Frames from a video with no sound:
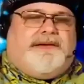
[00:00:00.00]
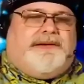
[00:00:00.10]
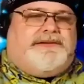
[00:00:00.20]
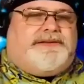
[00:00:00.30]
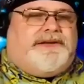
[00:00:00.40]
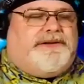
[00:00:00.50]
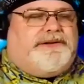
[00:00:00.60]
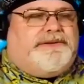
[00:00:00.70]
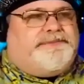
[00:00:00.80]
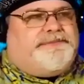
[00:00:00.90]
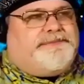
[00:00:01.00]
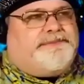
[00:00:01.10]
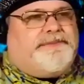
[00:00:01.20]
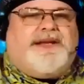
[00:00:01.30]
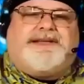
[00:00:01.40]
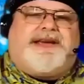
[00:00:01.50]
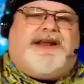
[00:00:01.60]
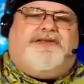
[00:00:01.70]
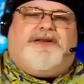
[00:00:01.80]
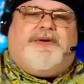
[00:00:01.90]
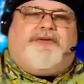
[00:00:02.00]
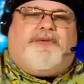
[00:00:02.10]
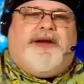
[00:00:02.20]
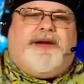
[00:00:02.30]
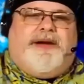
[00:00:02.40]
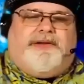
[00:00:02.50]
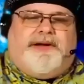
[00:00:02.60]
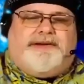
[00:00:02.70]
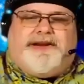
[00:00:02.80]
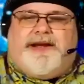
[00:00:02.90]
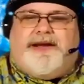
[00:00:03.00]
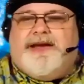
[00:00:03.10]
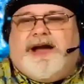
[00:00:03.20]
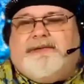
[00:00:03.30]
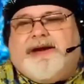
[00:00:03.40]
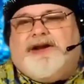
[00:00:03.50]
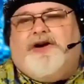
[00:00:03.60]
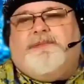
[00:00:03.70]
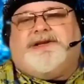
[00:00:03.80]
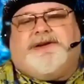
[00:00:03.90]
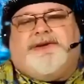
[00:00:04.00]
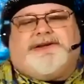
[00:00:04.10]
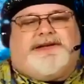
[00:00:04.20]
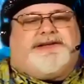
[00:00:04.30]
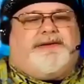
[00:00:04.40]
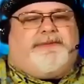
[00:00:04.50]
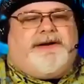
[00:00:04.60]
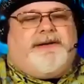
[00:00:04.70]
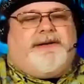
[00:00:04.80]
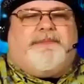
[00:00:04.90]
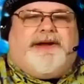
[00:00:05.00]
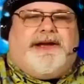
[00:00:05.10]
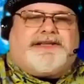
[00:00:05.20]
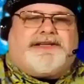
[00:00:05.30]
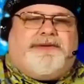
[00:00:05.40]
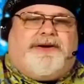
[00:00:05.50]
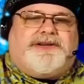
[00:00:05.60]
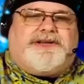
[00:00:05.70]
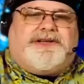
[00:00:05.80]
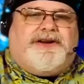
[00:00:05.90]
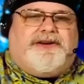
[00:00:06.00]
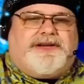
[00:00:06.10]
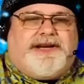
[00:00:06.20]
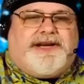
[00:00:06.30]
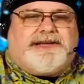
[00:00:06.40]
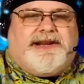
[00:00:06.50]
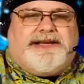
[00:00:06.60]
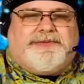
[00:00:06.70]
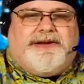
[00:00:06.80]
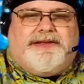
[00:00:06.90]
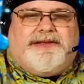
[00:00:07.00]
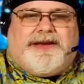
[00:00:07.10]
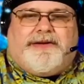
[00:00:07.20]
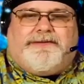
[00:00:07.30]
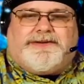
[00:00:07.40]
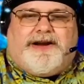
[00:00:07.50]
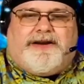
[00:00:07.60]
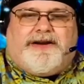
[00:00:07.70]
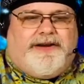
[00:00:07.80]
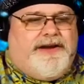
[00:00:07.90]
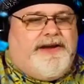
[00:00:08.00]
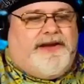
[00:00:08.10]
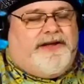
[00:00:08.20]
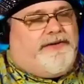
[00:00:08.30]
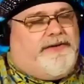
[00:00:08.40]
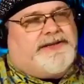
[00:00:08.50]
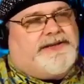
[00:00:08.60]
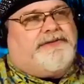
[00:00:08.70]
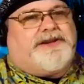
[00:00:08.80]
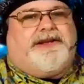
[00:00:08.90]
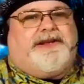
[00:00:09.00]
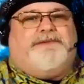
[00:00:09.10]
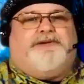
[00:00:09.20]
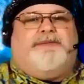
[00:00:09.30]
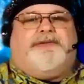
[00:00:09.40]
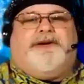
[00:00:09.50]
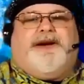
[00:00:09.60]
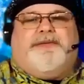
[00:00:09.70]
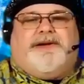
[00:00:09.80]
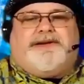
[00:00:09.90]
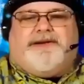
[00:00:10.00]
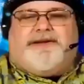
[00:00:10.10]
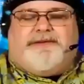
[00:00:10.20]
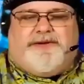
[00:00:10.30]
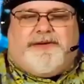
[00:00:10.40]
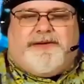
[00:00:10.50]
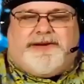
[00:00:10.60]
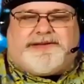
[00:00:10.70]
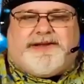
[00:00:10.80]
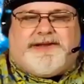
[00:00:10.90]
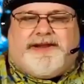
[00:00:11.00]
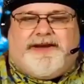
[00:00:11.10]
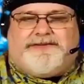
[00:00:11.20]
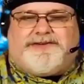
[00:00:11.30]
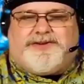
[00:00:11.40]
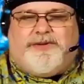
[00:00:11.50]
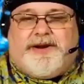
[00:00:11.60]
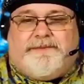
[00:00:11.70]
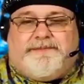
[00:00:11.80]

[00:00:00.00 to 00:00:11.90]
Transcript: so this is kind of a little bit of a ramble on today i'm kind of hoping somebody's going to start popping up and asking me questions you know because you guys can ask me anything about photography otherwise i'm just going to keep rambling rambling telling you my basically my life story